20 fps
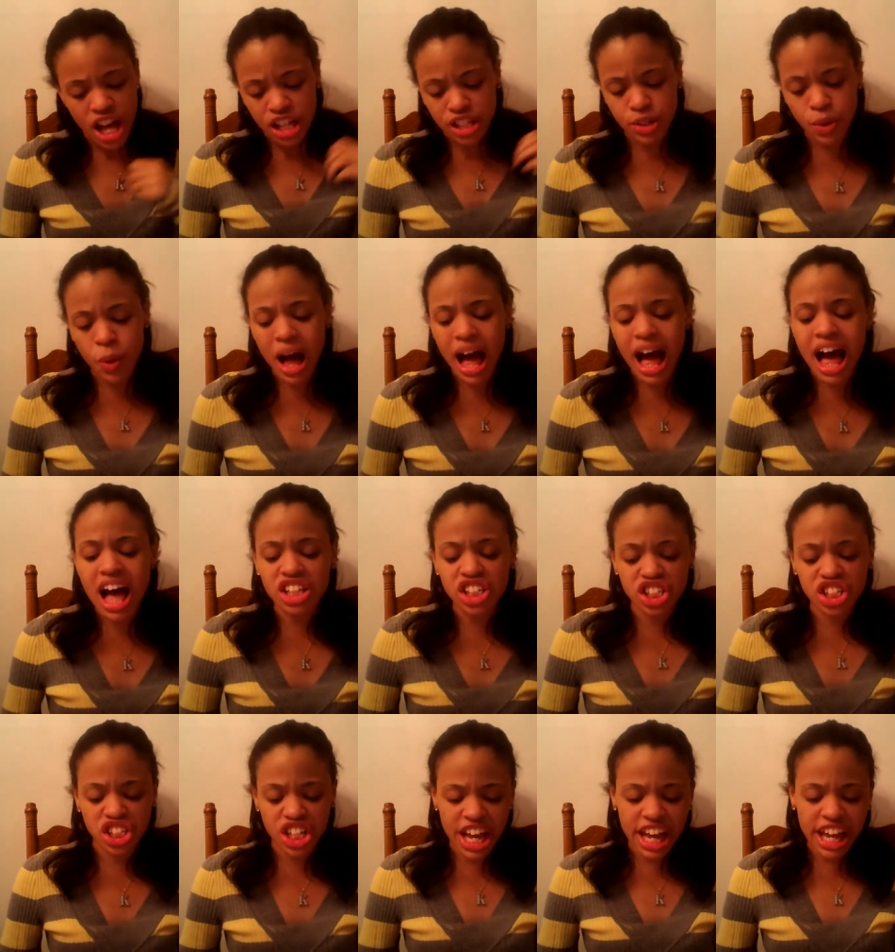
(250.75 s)
So I'll
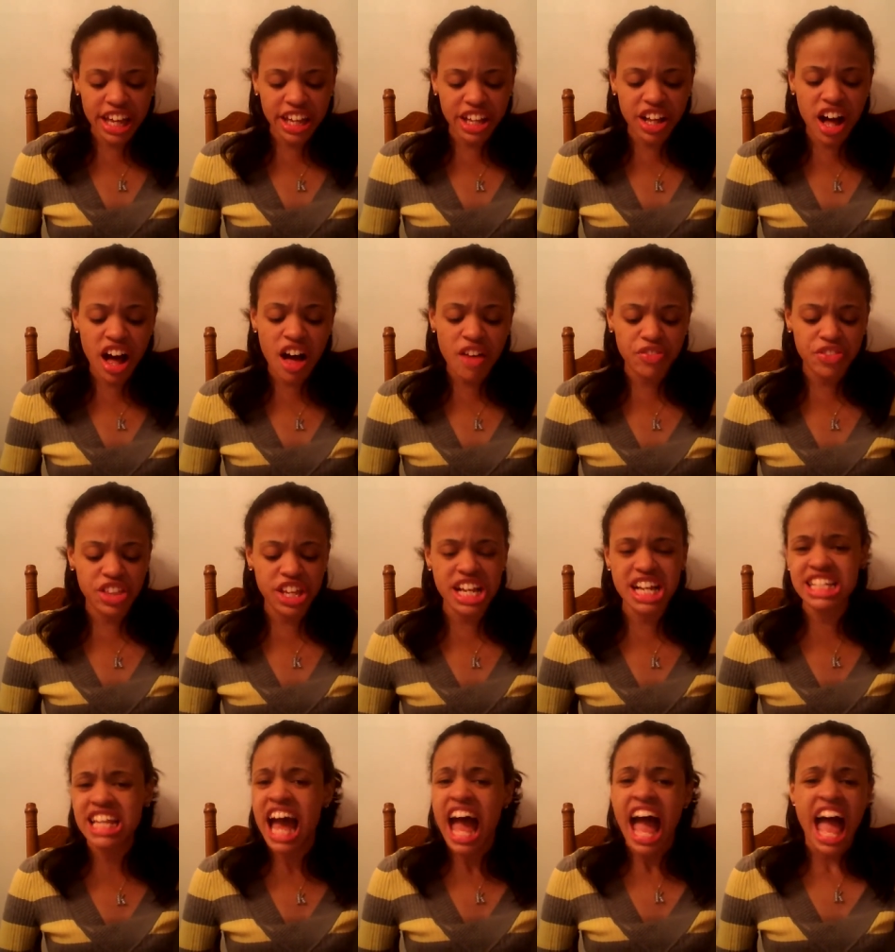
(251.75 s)
shake off
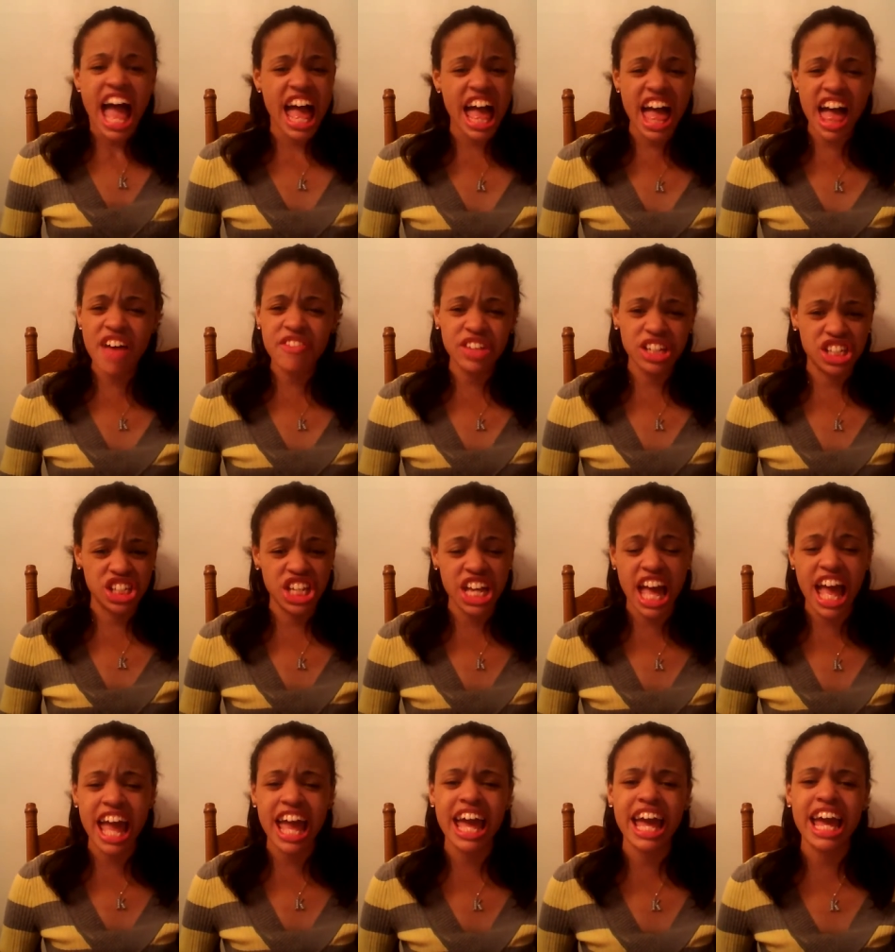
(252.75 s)
these heavy
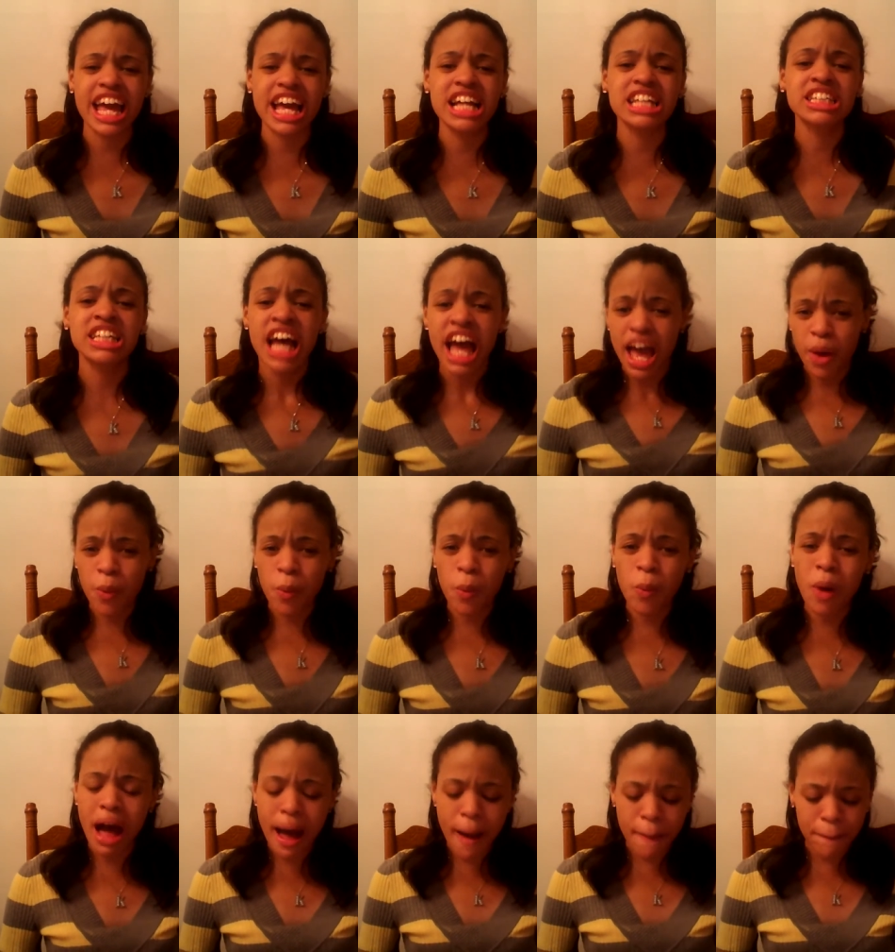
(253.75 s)
chains and
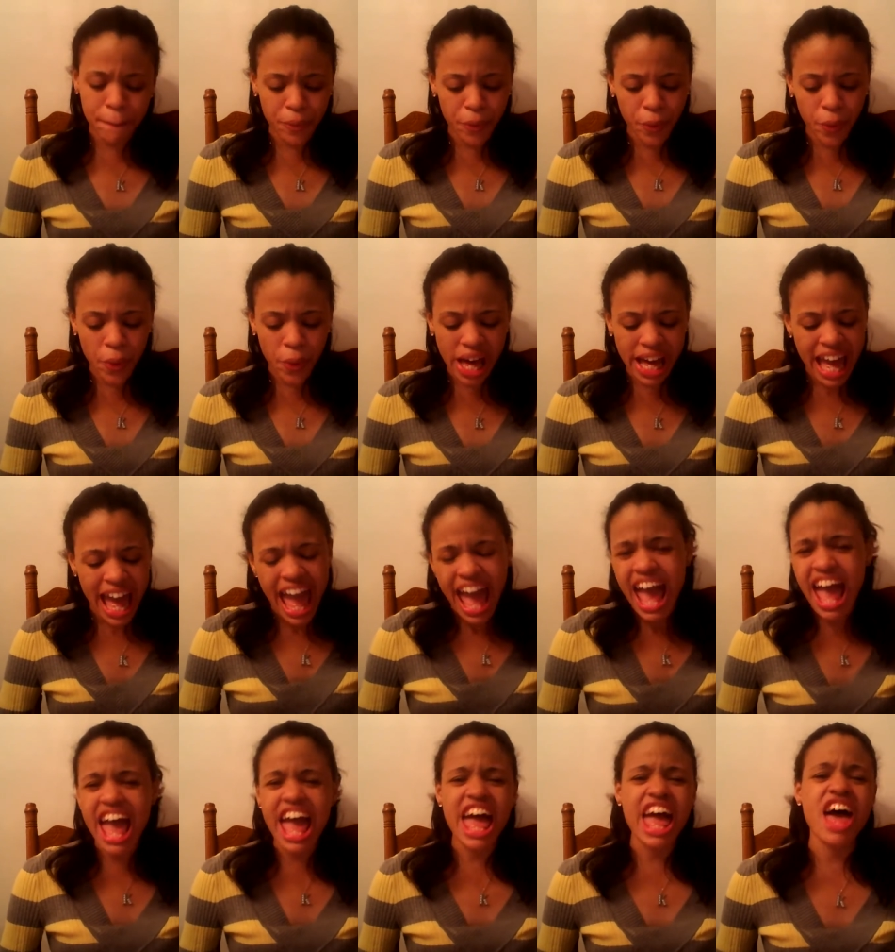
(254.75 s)
wipe away
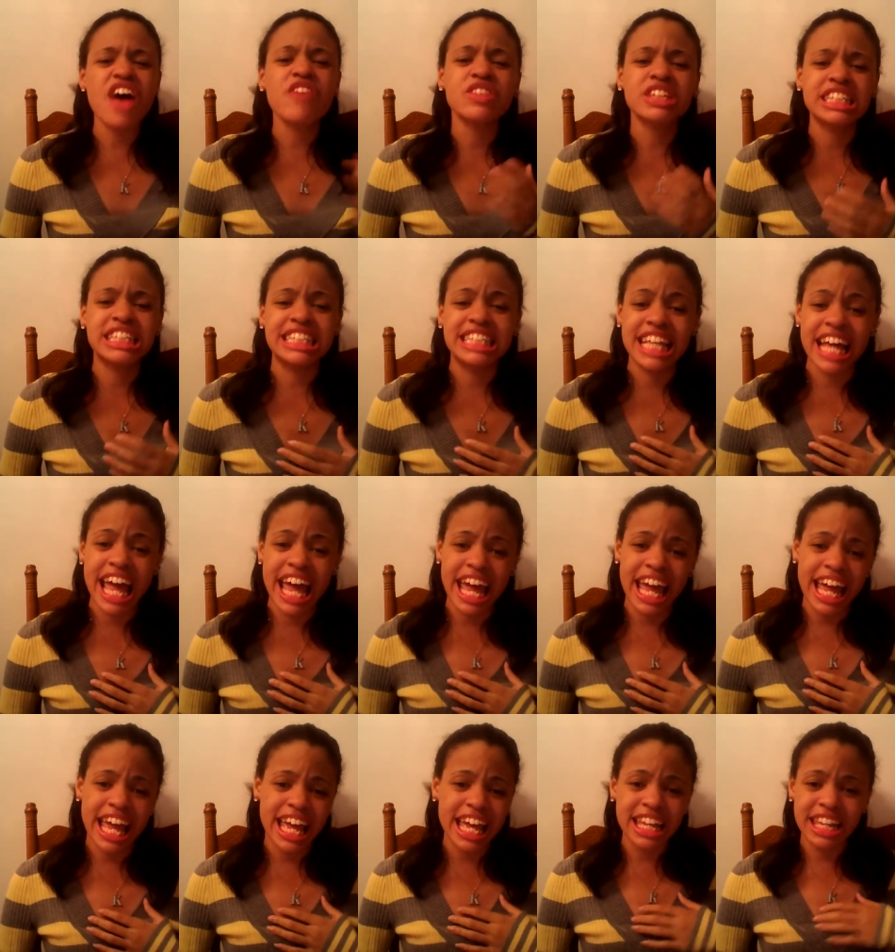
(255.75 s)
every
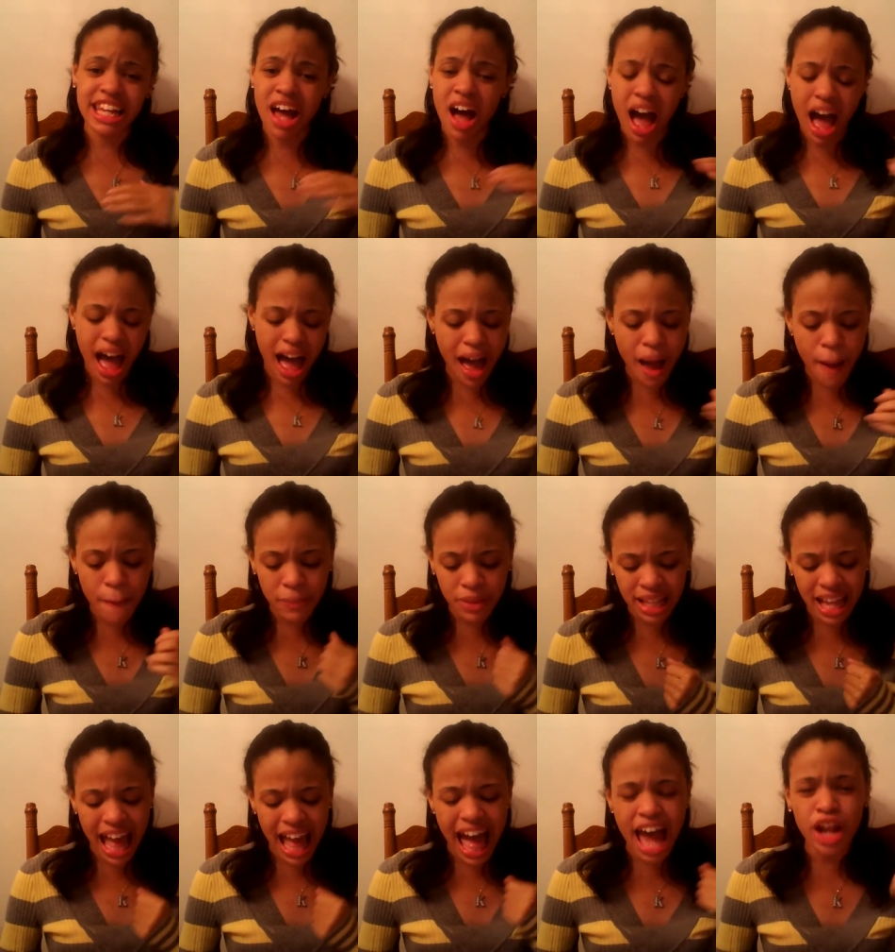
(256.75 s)
stain. Now
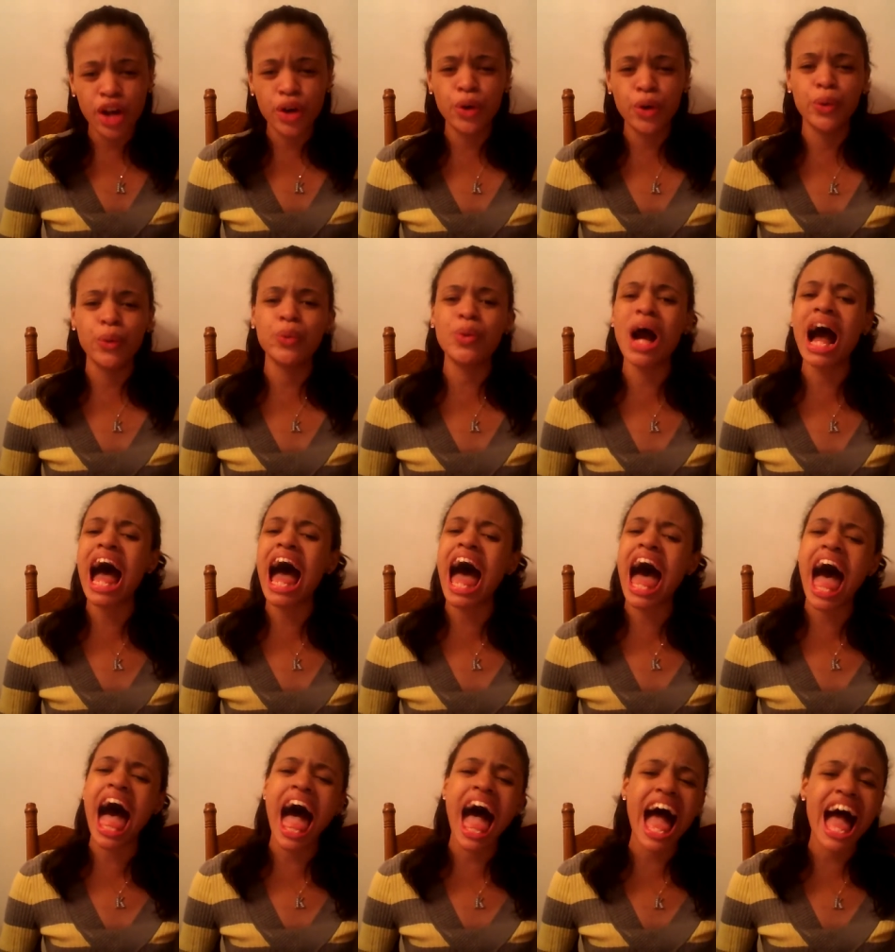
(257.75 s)
I'm not who
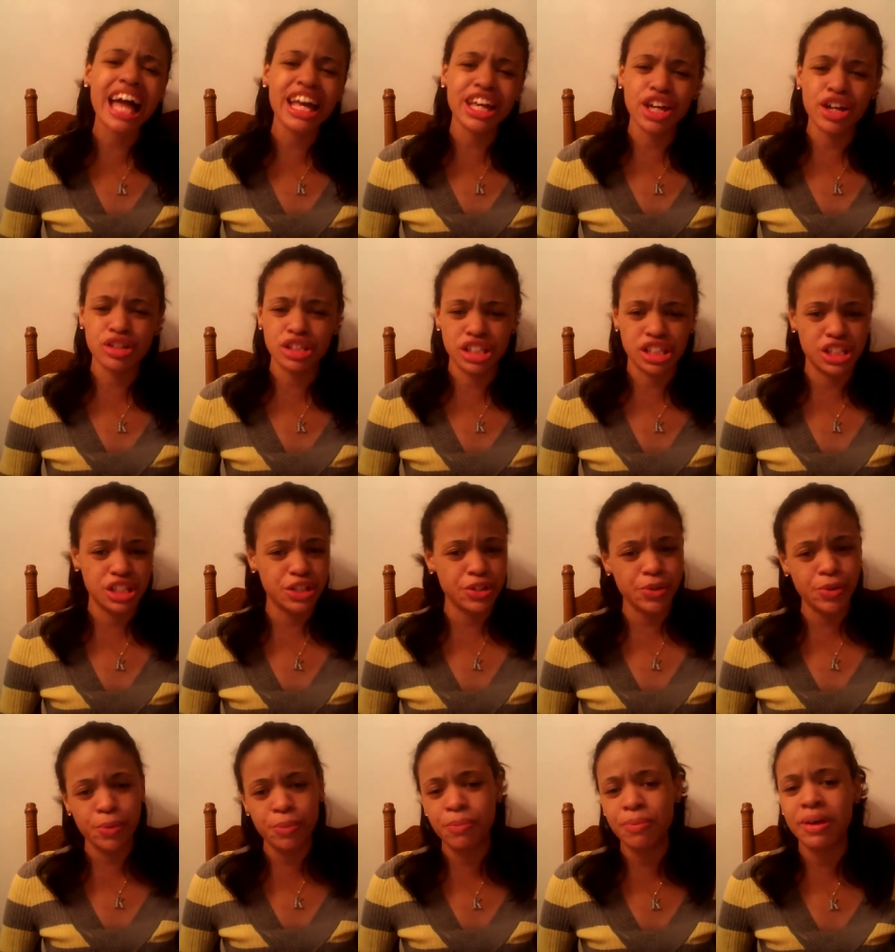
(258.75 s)
I used
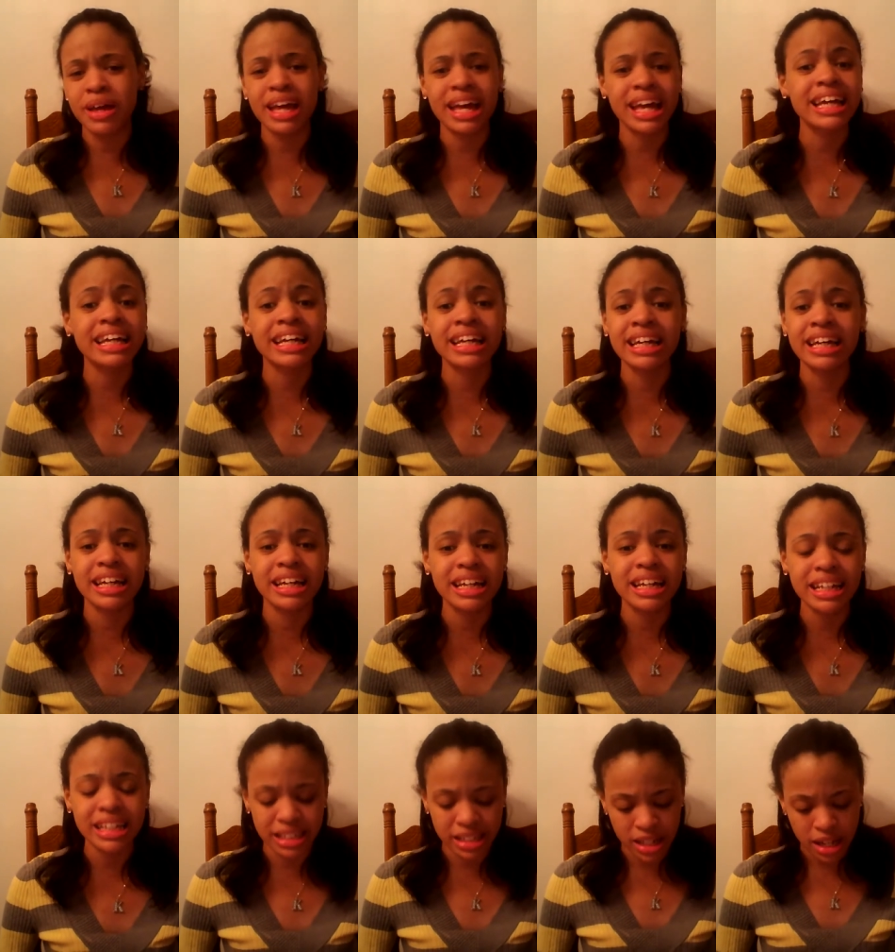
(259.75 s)
to
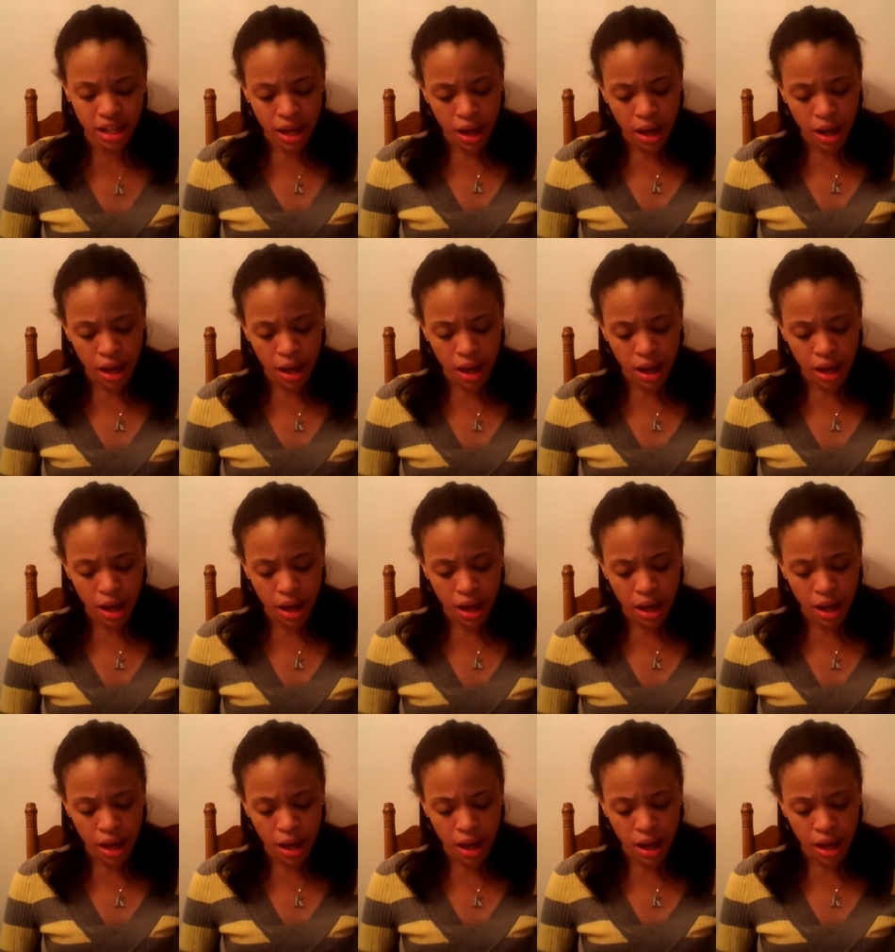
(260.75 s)
be.